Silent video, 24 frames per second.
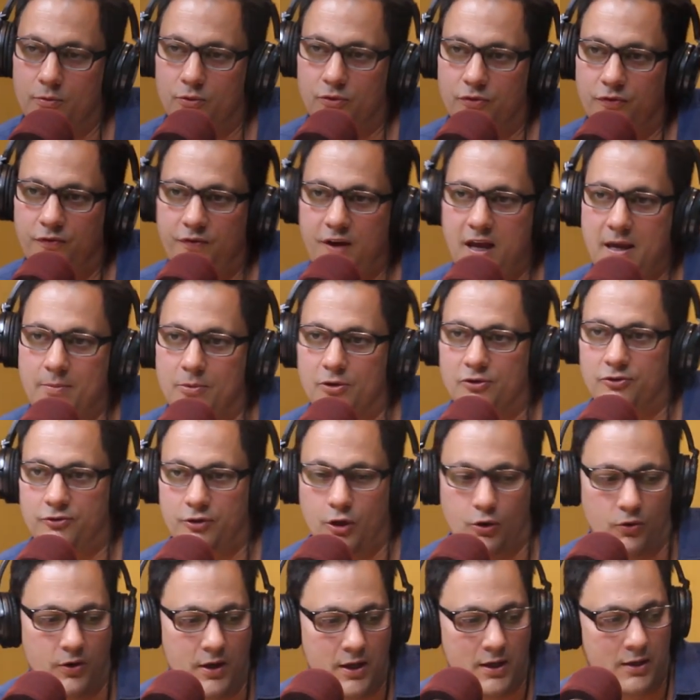was famous.
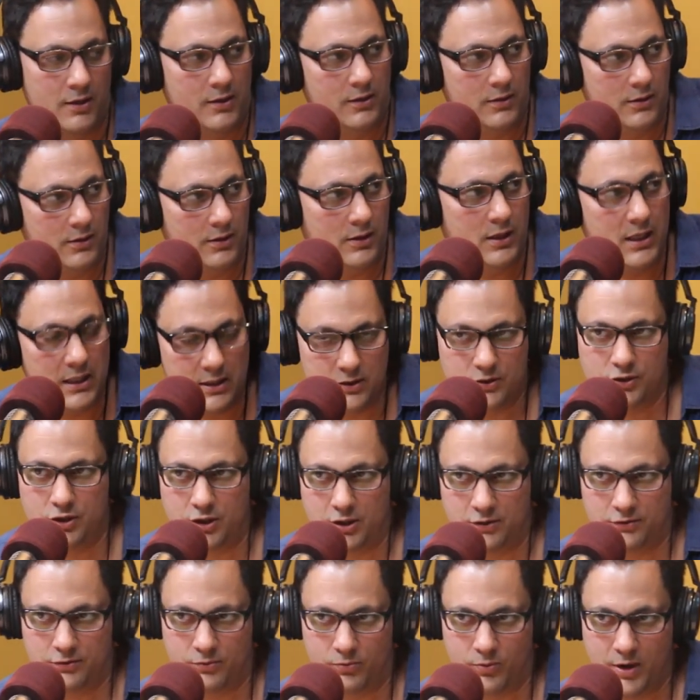So he's
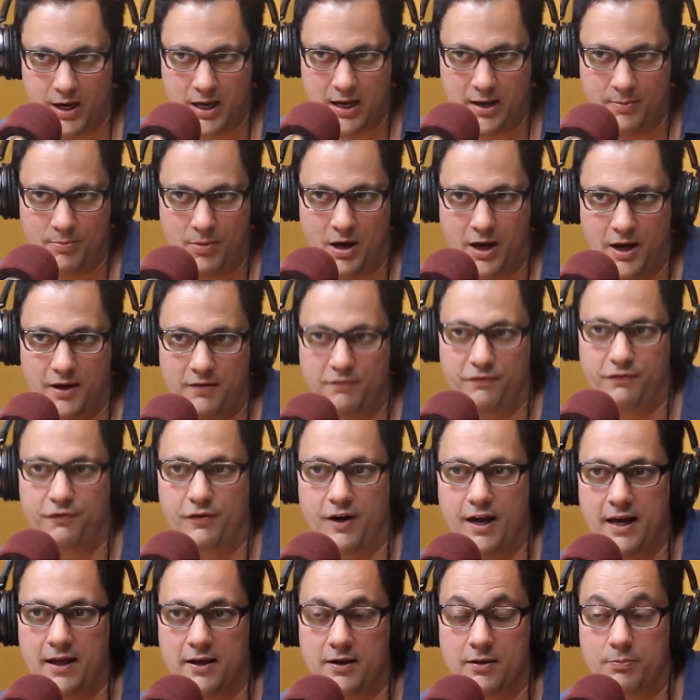just Ray, my
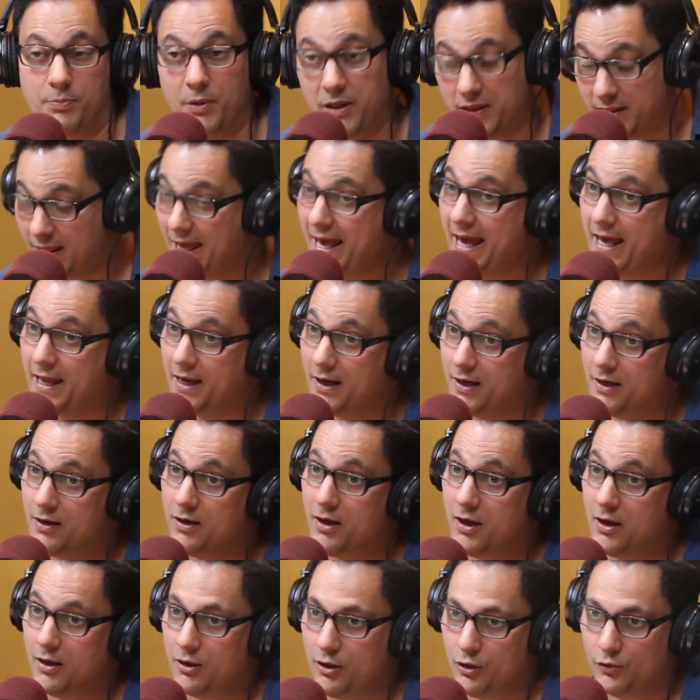friend. But then
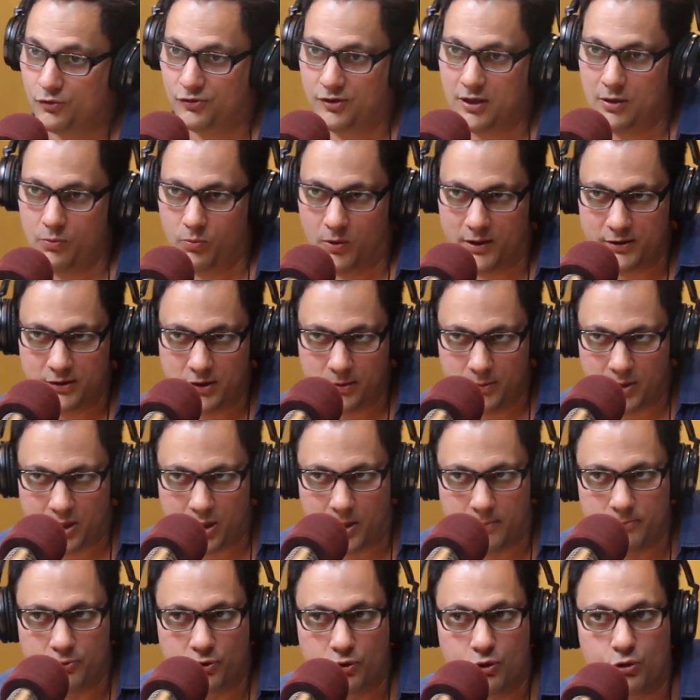you see, once he
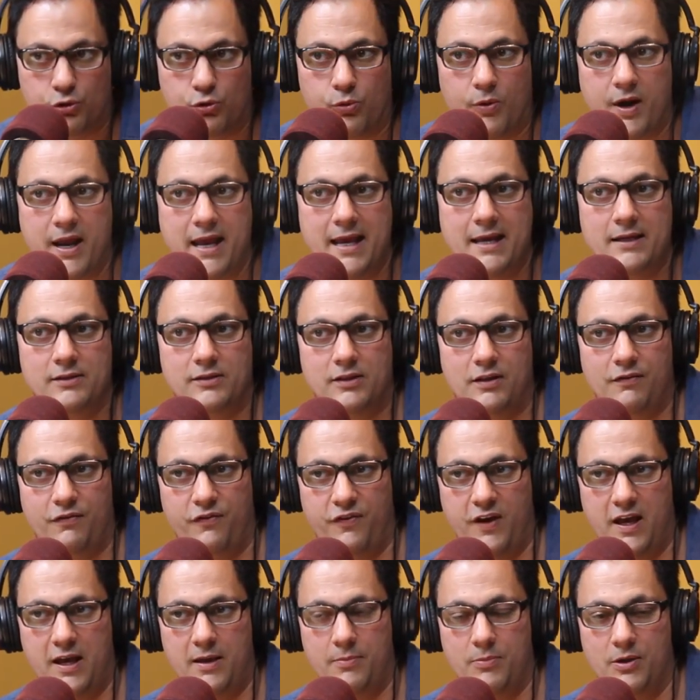becomes crazy
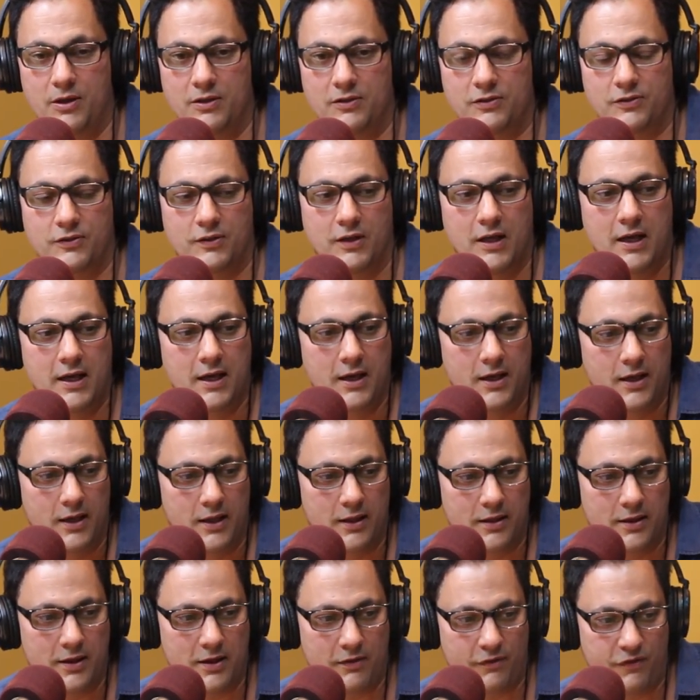famous,
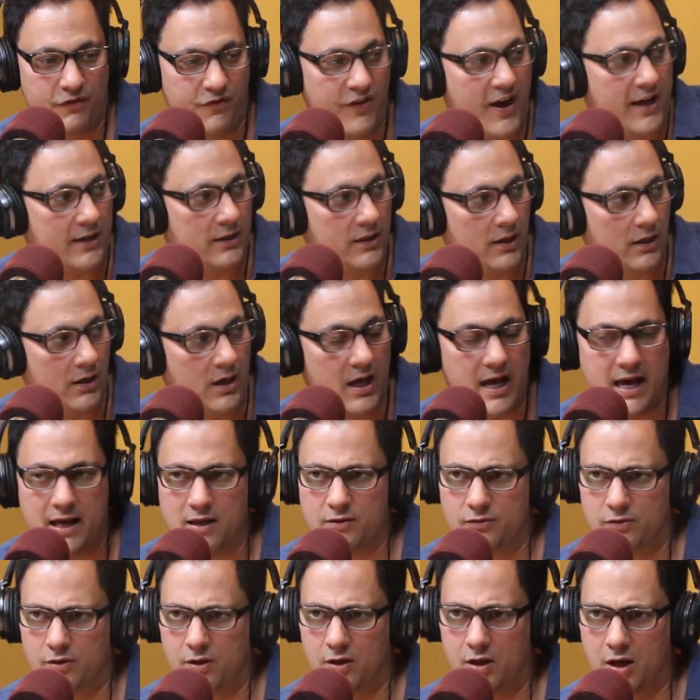the effect that it
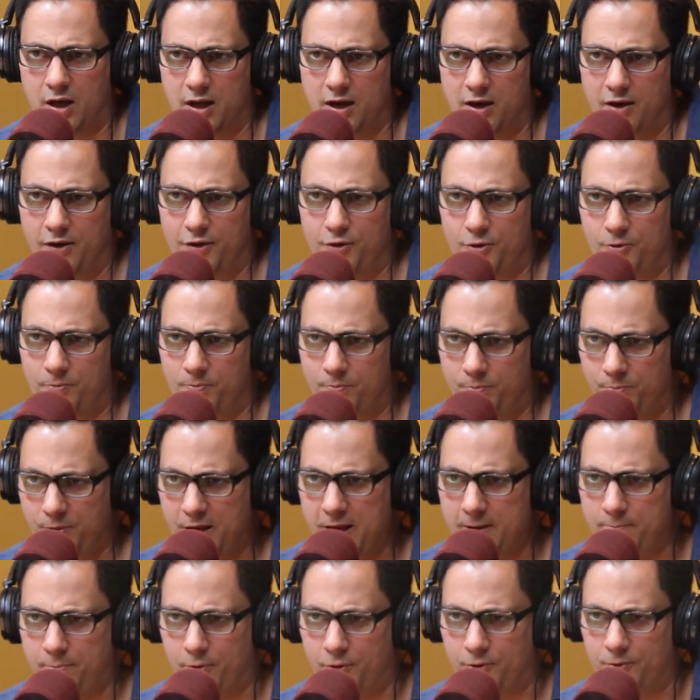has on other
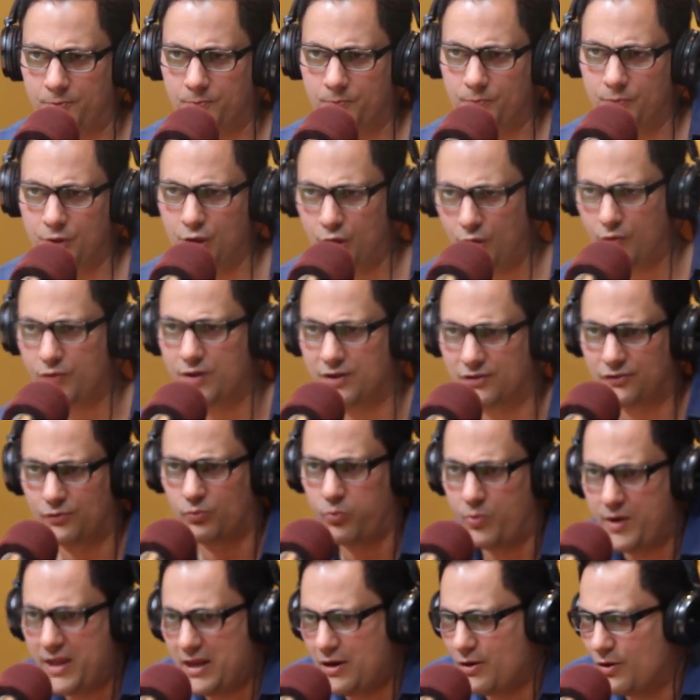people. You know,
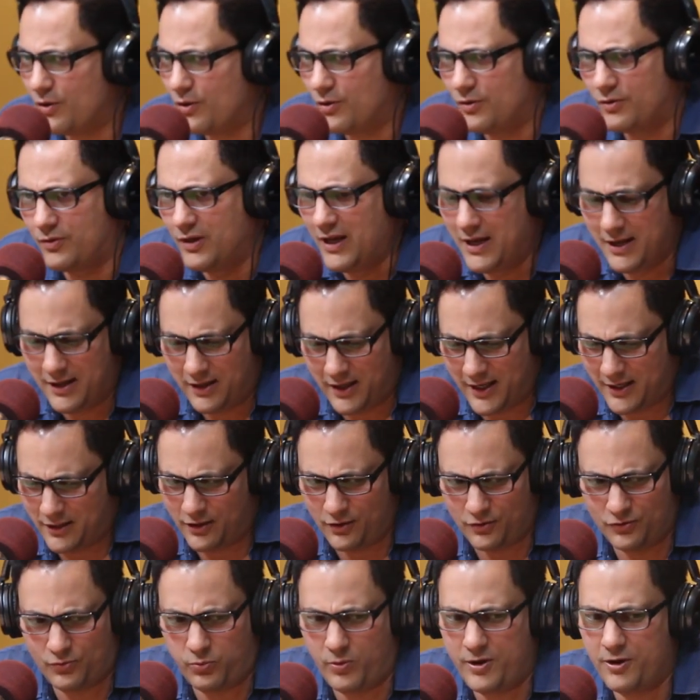this weird, like,
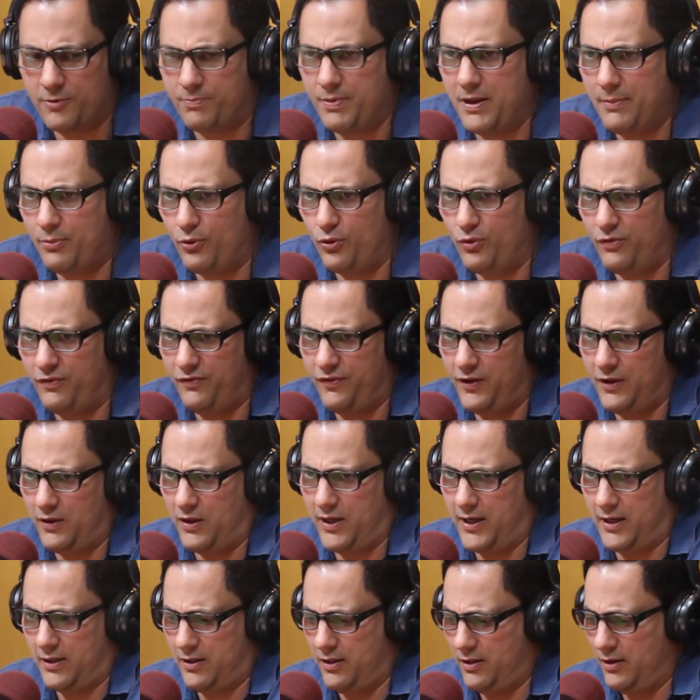there's weird people who feel
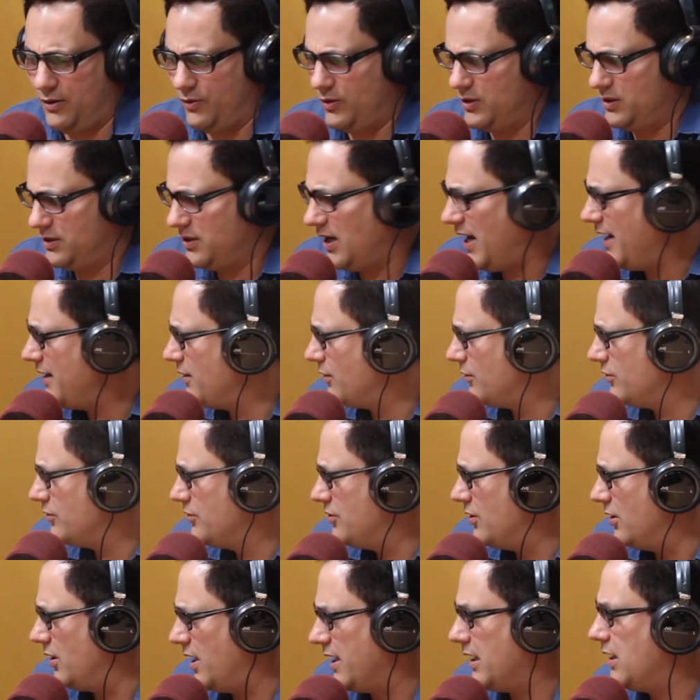like they're entitled
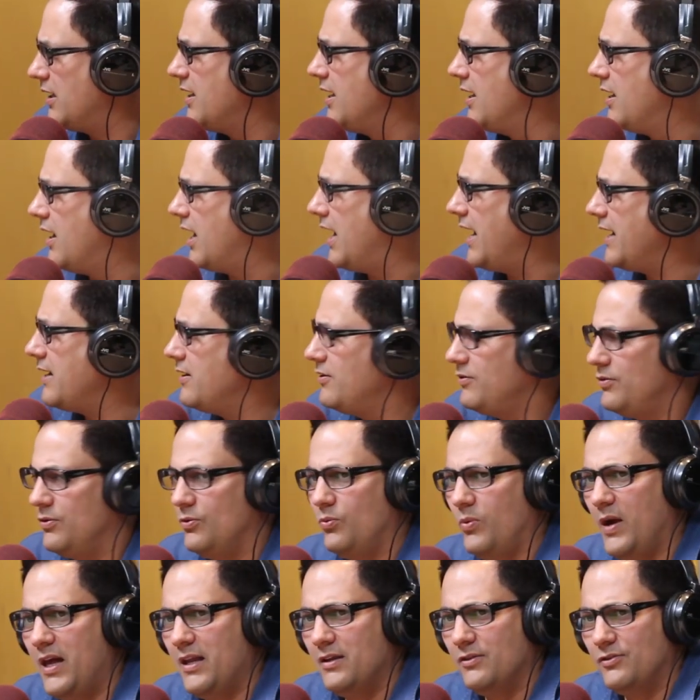to, like, I knew
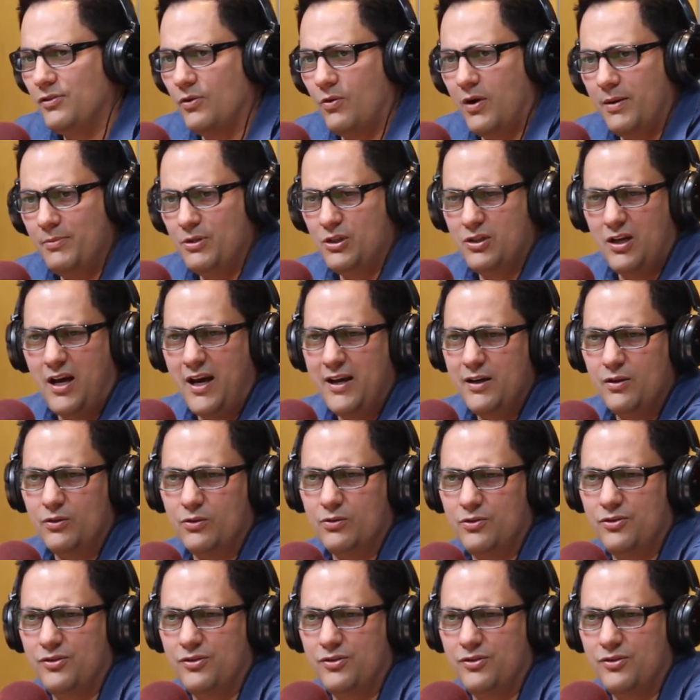you when, so I'm entitled.